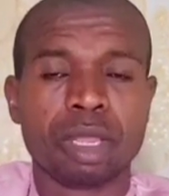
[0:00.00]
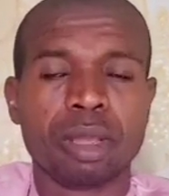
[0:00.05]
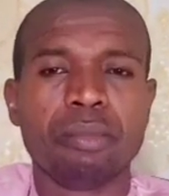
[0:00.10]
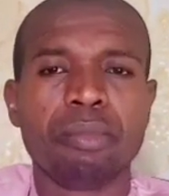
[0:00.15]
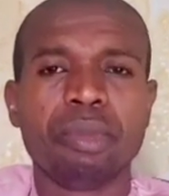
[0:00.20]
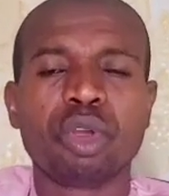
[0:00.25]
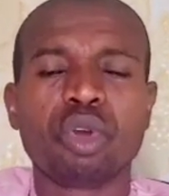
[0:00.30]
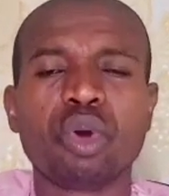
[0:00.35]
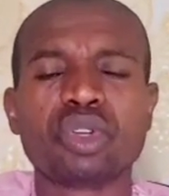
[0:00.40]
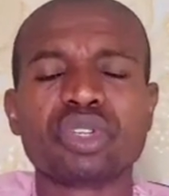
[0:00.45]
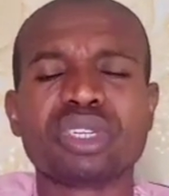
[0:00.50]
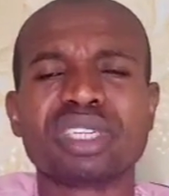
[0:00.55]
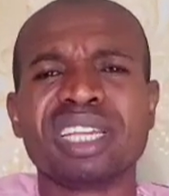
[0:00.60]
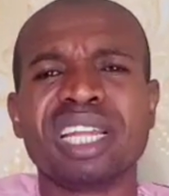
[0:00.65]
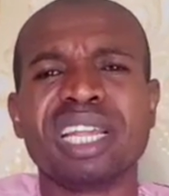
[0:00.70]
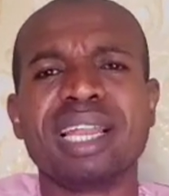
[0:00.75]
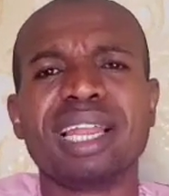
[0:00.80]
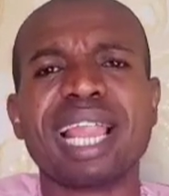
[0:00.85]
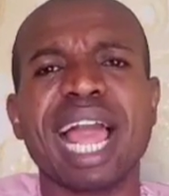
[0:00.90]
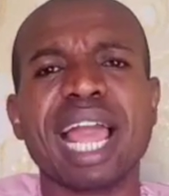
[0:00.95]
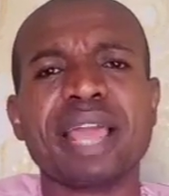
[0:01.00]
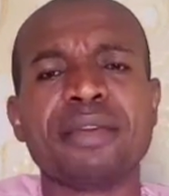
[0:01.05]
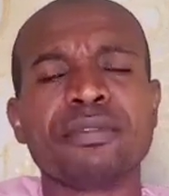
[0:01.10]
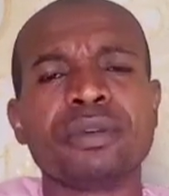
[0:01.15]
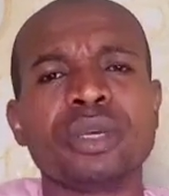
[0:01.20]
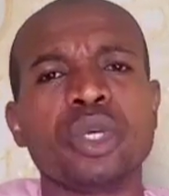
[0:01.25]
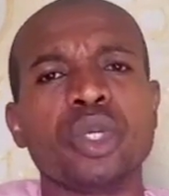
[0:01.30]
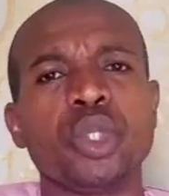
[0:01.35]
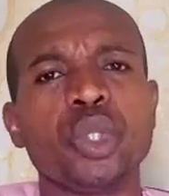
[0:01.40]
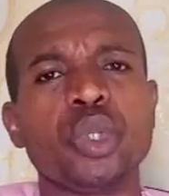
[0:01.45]
Because in life,
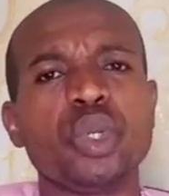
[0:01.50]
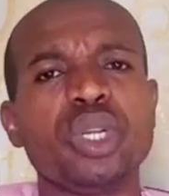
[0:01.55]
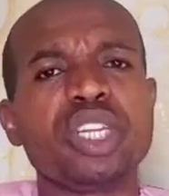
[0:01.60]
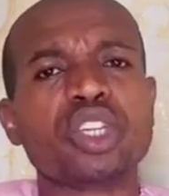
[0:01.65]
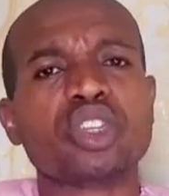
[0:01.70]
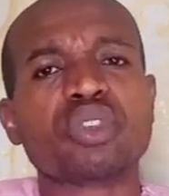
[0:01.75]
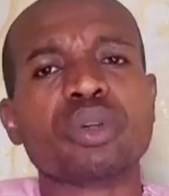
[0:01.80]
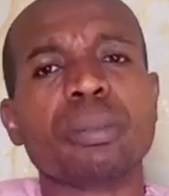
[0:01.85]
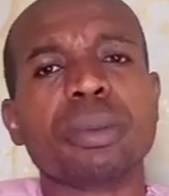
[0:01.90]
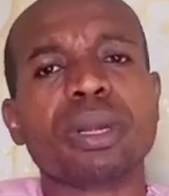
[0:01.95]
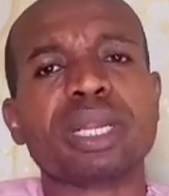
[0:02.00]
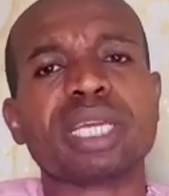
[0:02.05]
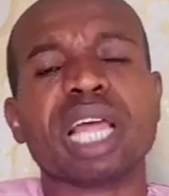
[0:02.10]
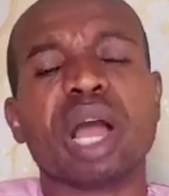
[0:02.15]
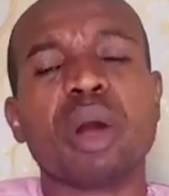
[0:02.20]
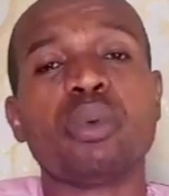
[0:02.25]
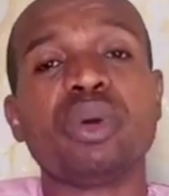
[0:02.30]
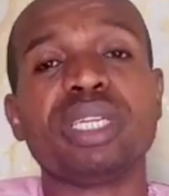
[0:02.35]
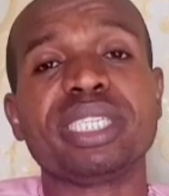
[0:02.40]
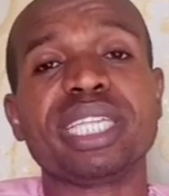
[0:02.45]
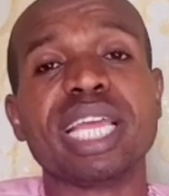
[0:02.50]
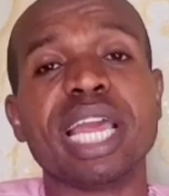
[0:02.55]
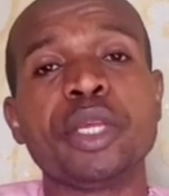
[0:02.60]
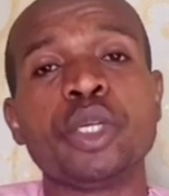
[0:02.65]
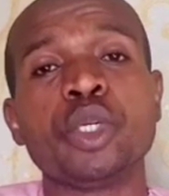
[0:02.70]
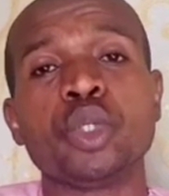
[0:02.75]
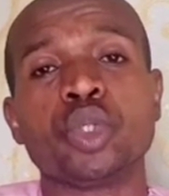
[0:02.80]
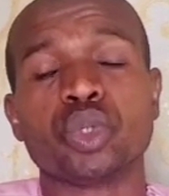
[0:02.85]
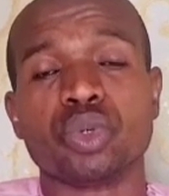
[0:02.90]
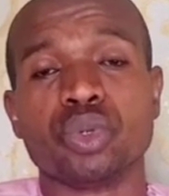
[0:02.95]
you need somebody that will tell
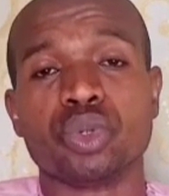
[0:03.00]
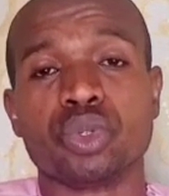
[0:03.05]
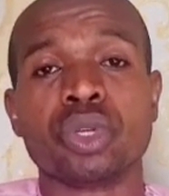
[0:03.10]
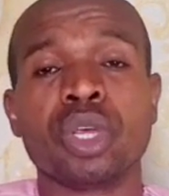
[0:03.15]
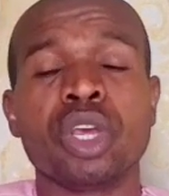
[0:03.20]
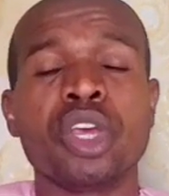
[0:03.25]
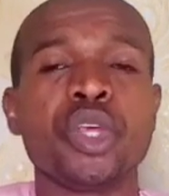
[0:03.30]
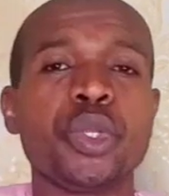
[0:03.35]
you truth.